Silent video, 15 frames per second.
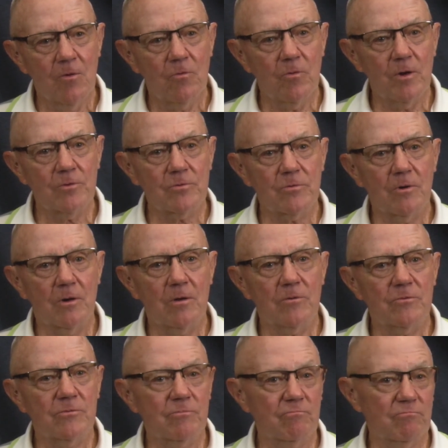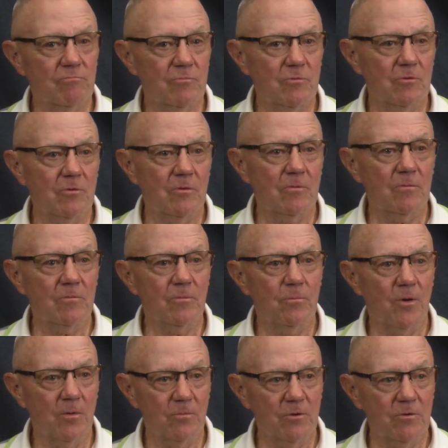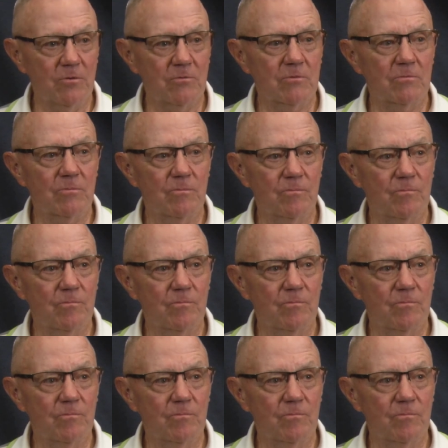Restaurants, you know, Memories,